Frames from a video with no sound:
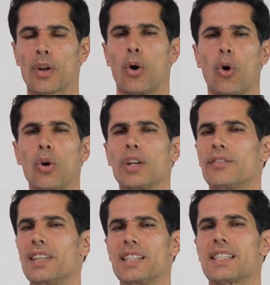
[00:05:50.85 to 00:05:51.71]
All
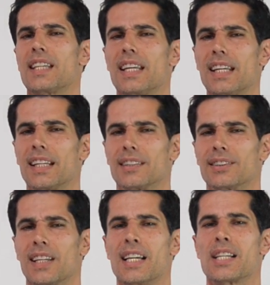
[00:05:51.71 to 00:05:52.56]
of these
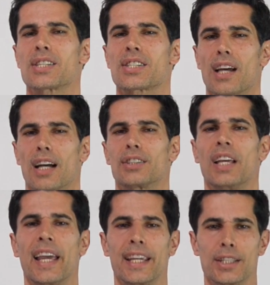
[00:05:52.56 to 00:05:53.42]
things start
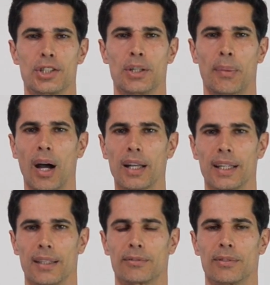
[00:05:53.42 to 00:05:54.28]
to age the
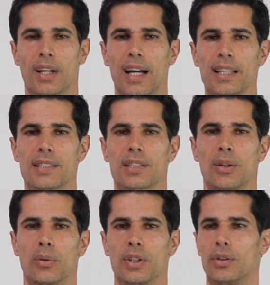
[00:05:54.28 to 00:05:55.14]
body, right?
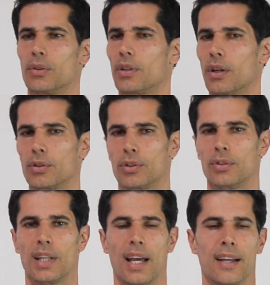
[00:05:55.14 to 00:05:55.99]
So when you go and
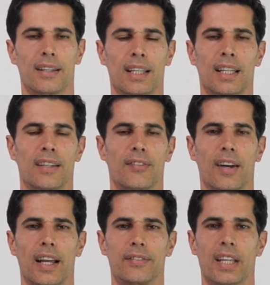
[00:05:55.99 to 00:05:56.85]
do that
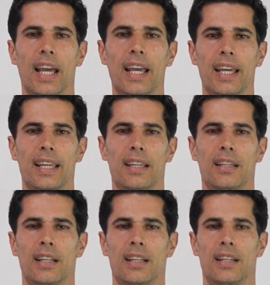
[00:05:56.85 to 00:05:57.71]

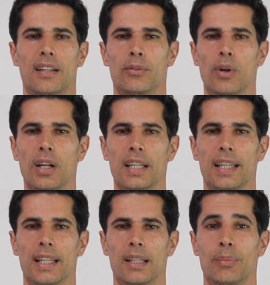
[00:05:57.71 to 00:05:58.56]
5K of
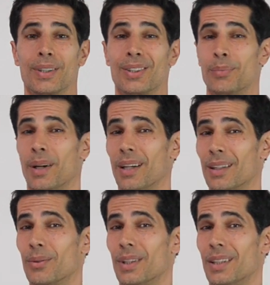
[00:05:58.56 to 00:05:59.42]
running, but your
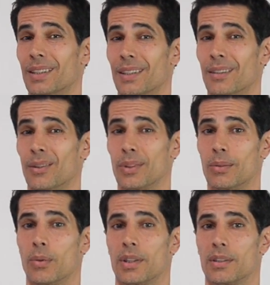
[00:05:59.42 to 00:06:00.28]
body really
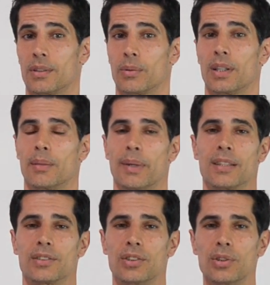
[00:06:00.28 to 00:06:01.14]
only wanted to run
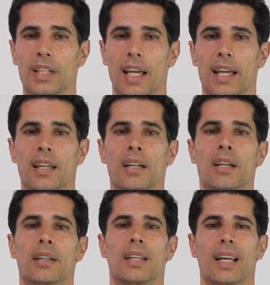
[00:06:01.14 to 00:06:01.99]
about 2K,
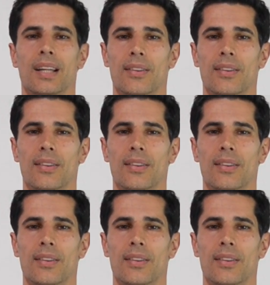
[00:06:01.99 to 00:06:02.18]
that